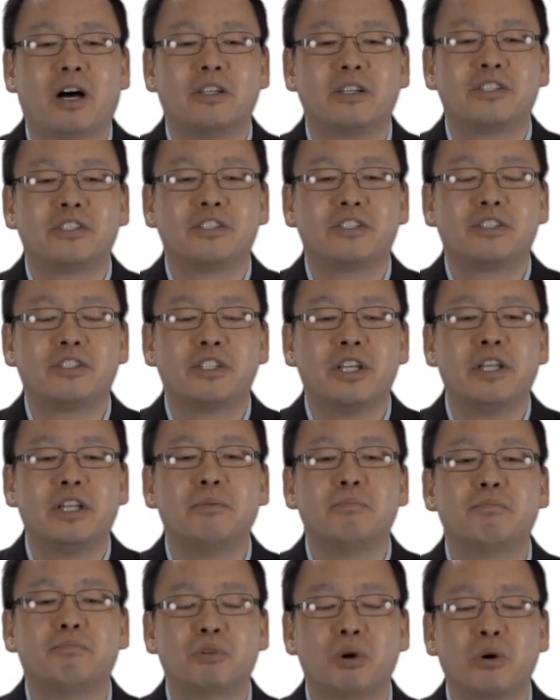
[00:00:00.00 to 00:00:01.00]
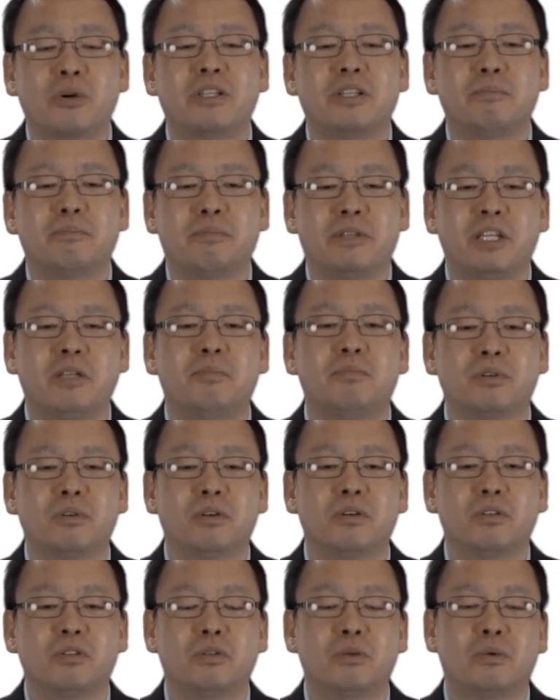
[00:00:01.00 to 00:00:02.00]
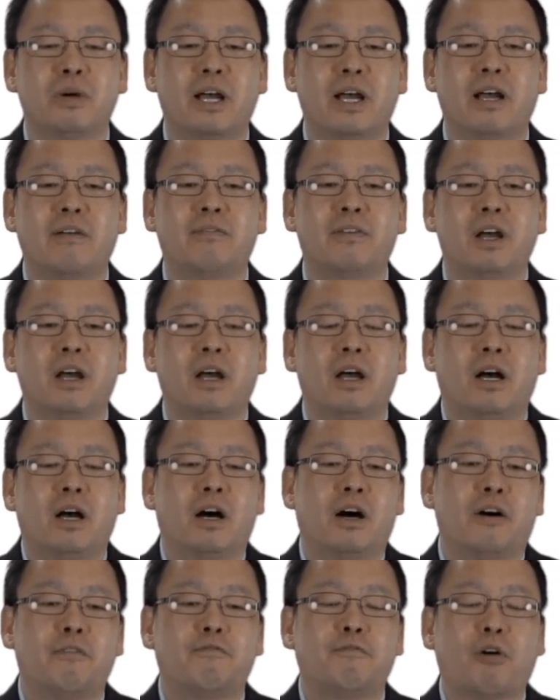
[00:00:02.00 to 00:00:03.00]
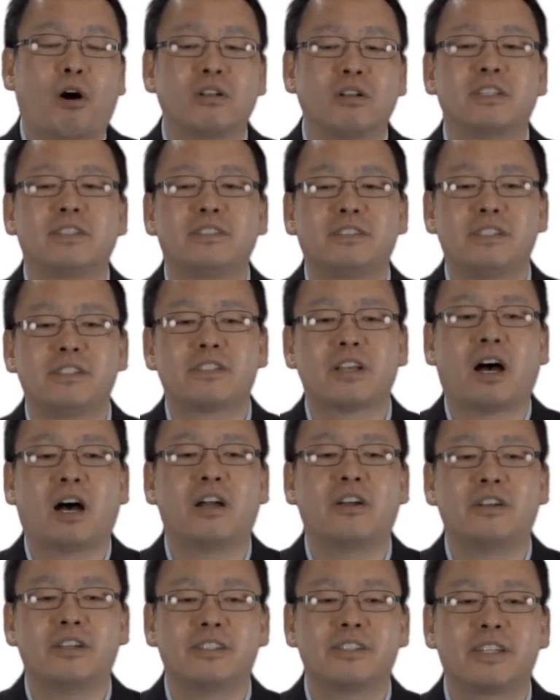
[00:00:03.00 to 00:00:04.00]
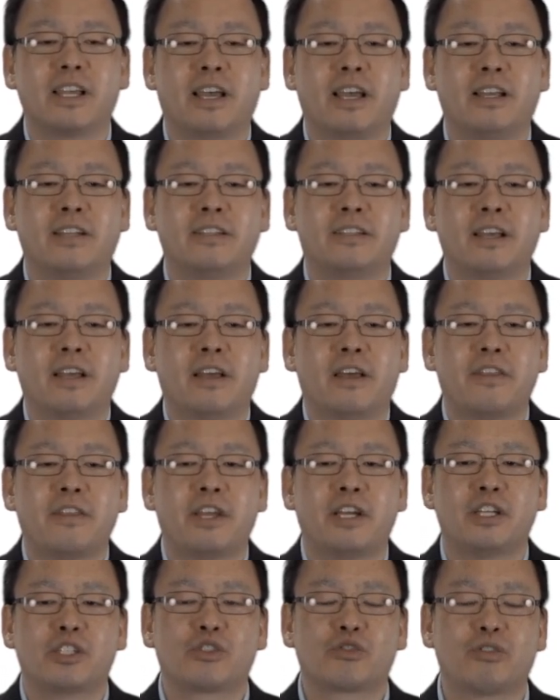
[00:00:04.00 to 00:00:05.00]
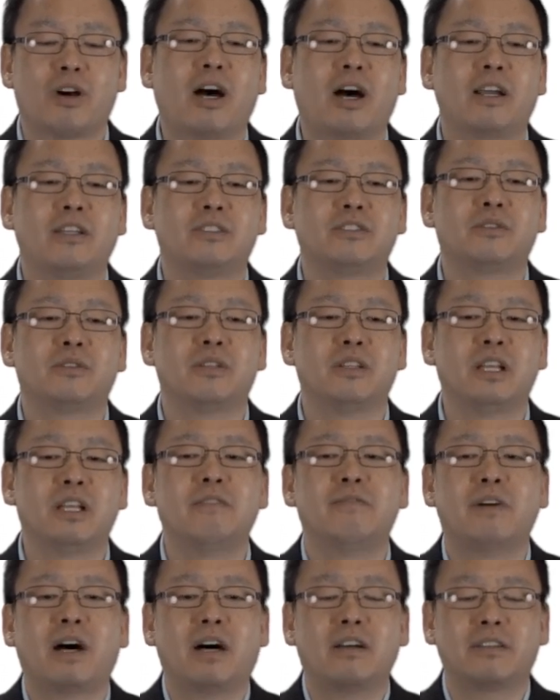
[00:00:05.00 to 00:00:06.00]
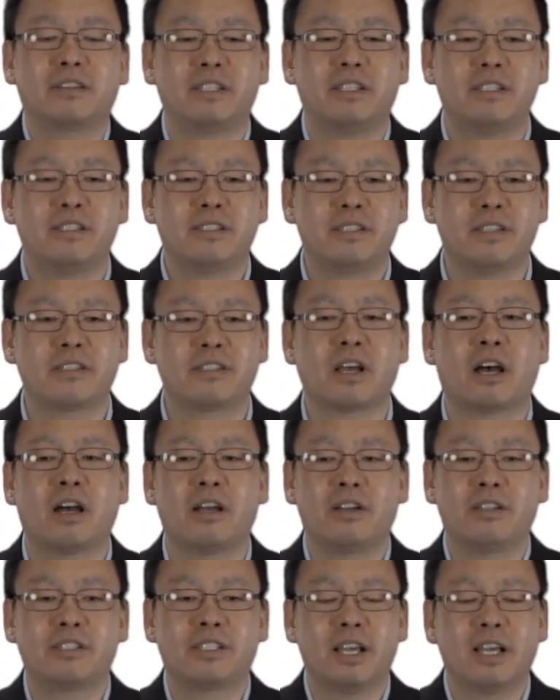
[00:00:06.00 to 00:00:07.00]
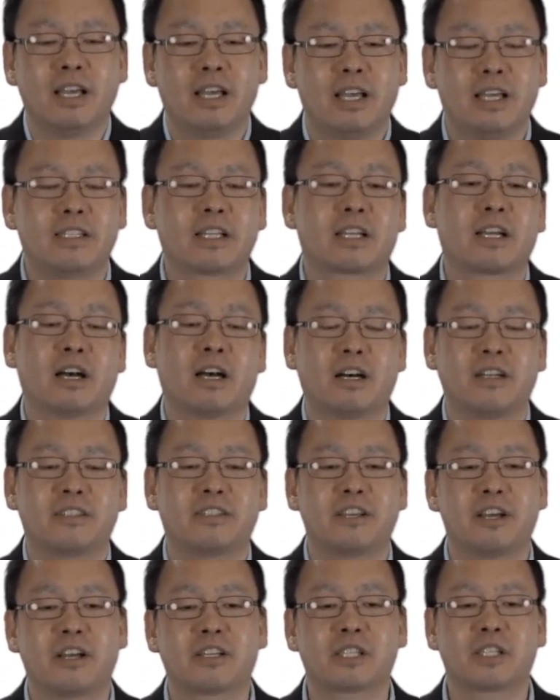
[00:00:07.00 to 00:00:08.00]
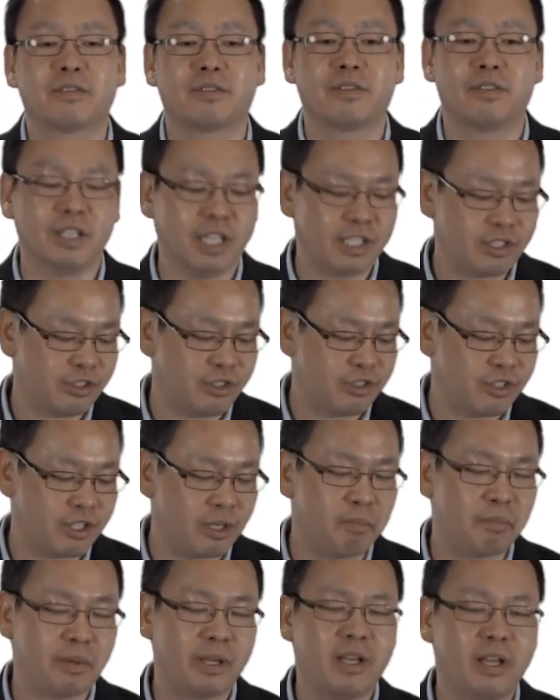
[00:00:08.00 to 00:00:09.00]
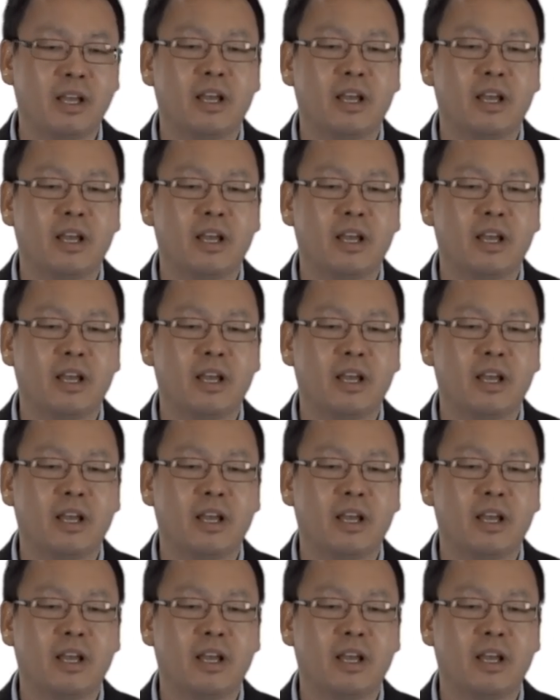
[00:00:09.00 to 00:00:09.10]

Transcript: sin-broken people who have fallen desires, and they are trying to live out these desires in the context of a relationship.